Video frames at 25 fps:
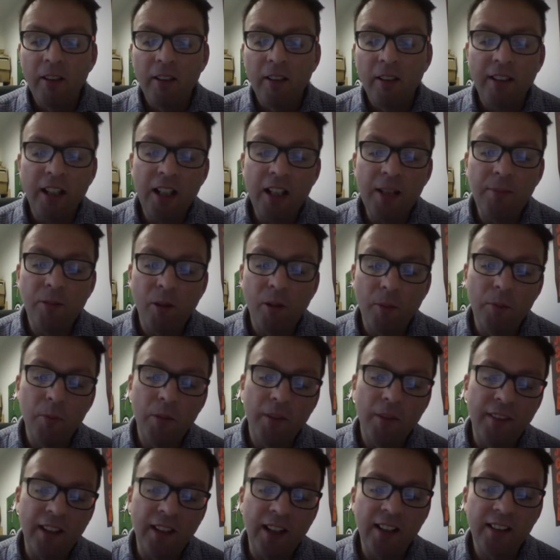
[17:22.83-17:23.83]
The only problem
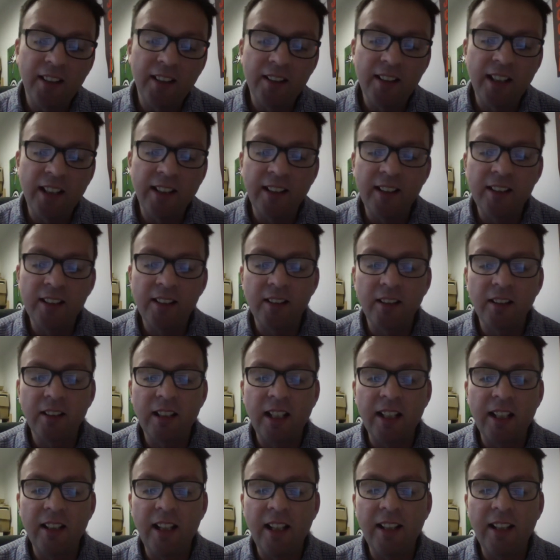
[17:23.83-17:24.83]
with that, as I said, is
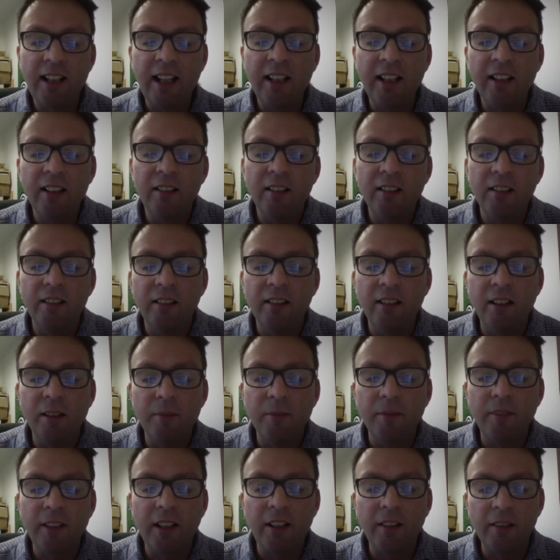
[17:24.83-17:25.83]
it, it can. Um,
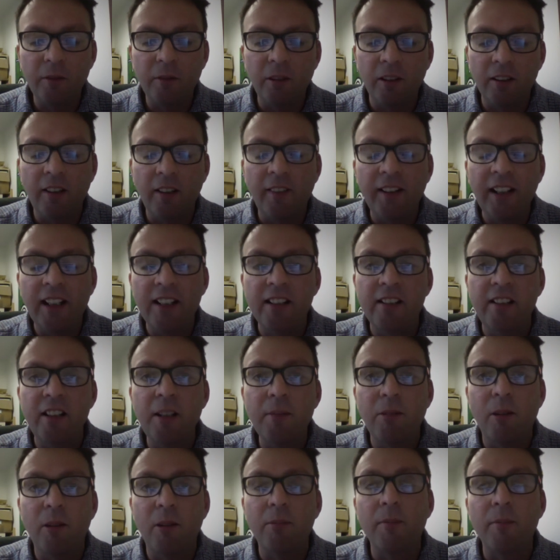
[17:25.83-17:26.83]
well, I think there's two
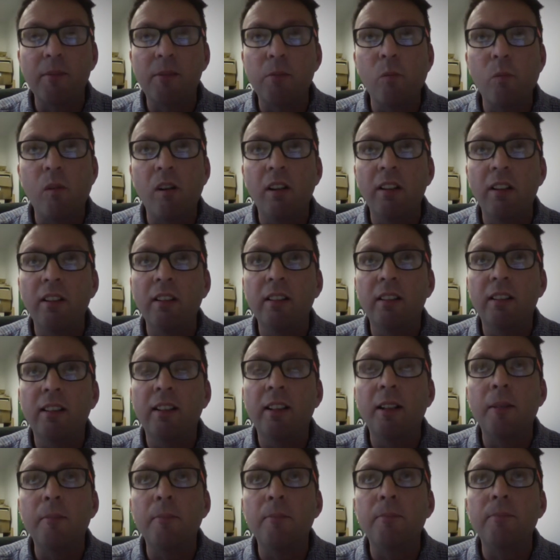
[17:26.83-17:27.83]
problems. One,
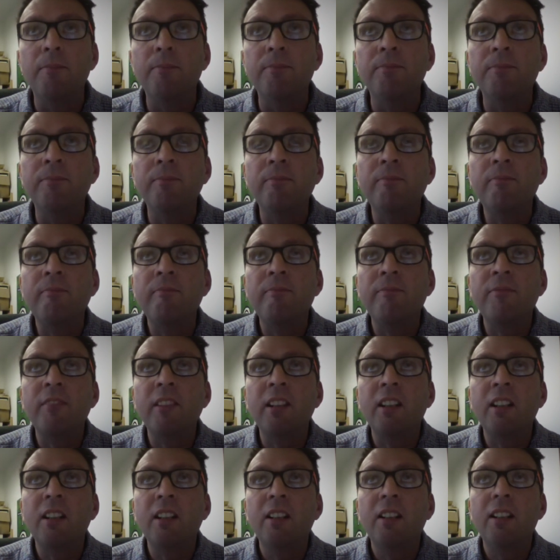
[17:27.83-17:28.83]
um,
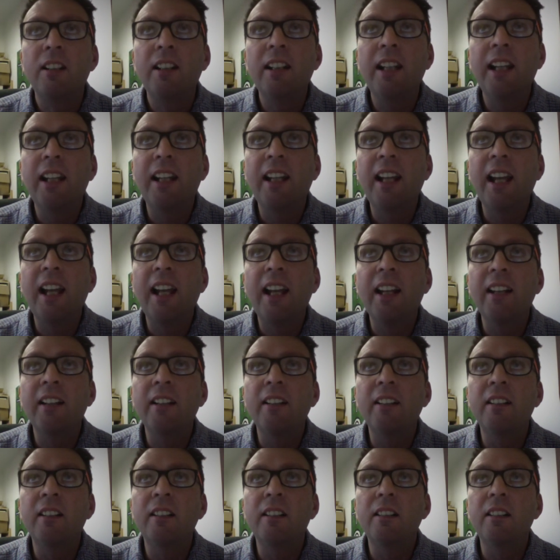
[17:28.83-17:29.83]
it
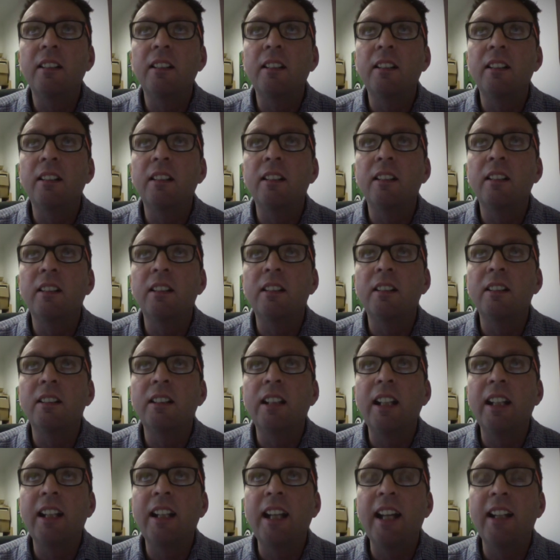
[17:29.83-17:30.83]
can uh,
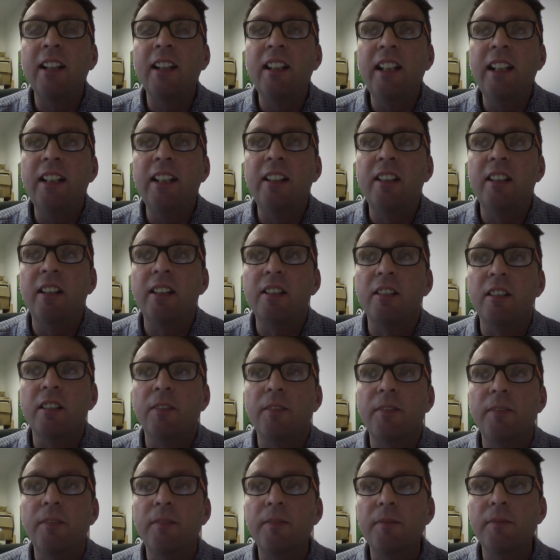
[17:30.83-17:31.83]
it can lead to sort of
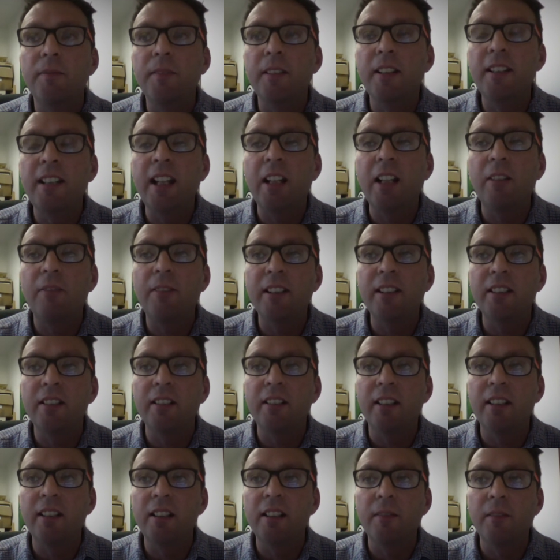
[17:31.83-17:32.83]

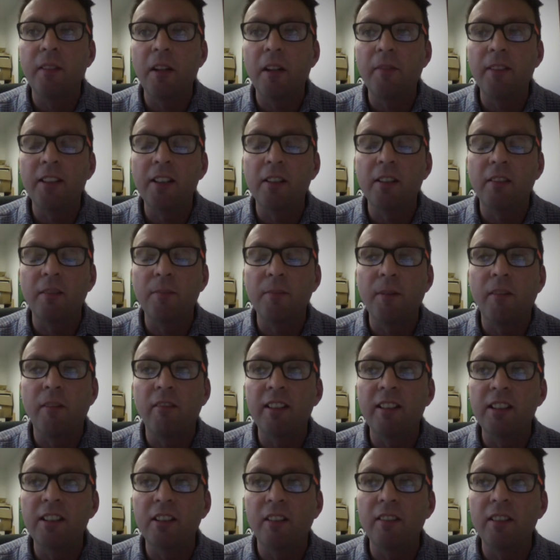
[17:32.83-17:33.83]
selfishness of, of, a sort of
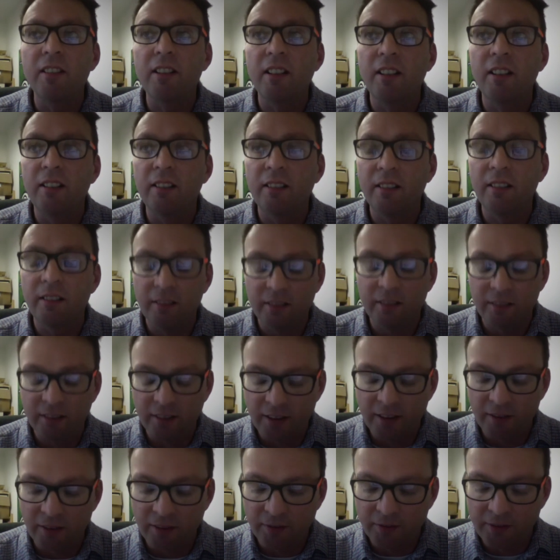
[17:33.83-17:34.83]
Boris Johnson
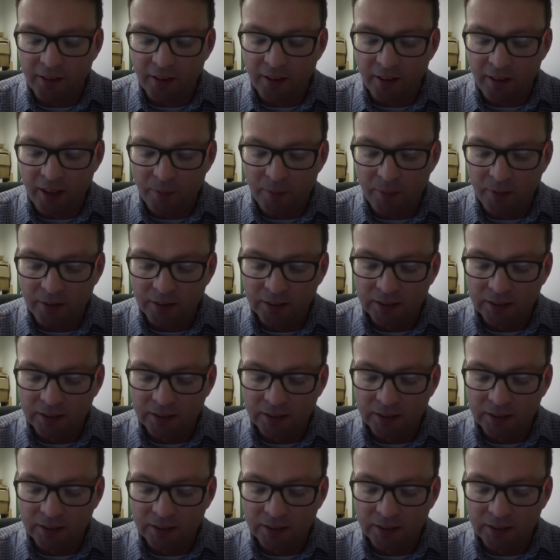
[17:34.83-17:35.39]
sort of type.